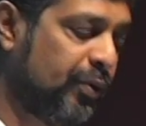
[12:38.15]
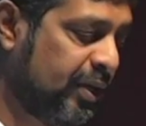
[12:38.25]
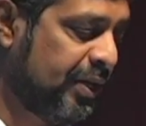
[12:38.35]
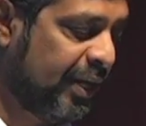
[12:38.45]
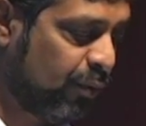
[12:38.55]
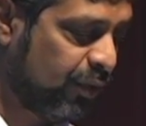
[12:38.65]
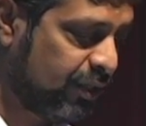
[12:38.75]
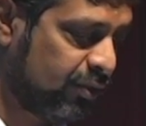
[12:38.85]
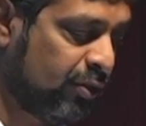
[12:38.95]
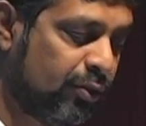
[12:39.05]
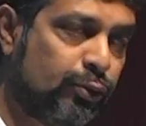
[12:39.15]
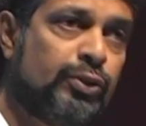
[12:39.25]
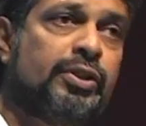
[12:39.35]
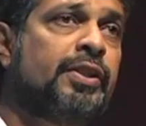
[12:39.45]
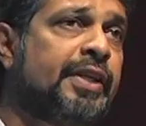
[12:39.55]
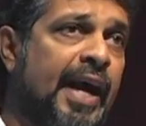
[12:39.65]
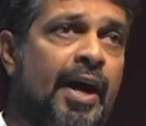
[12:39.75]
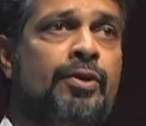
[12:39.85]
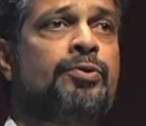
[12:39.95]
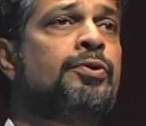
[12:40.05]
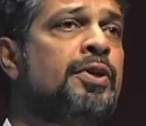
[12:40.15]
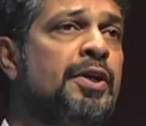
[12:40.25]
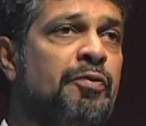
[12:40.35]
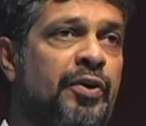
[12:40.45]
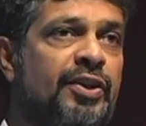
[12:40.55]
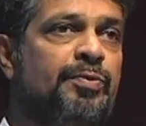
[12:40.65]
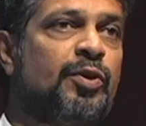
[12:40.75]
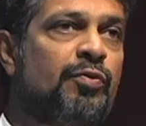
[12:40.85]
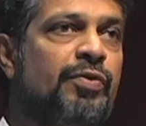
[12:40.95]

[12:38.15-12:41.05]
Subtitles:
Real Networks or Google, Yahoo, Facebook.